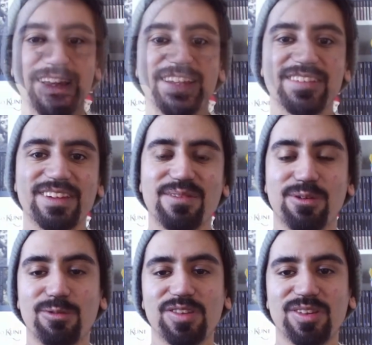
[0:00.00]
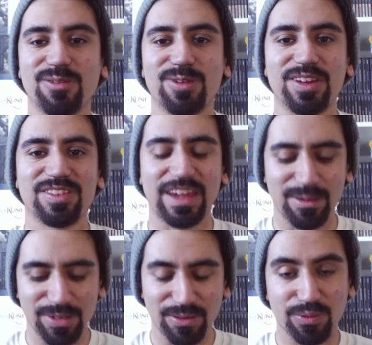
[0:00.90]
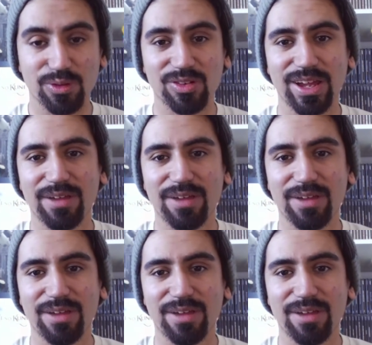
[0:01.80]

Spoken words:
And next I have a recently released game that unfortunately